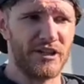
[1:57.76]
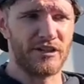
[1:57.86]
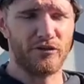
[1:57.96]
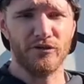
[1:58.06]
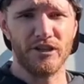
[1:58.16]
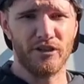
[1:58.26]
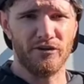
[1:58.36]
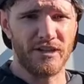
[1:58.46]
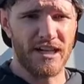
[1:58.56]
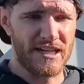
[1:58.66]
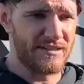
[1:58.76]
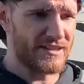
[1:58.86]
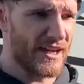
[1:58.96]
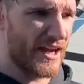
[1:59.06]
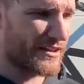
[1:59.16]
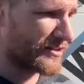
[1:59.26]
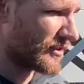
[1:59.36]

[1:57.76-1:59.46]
including on the ECX.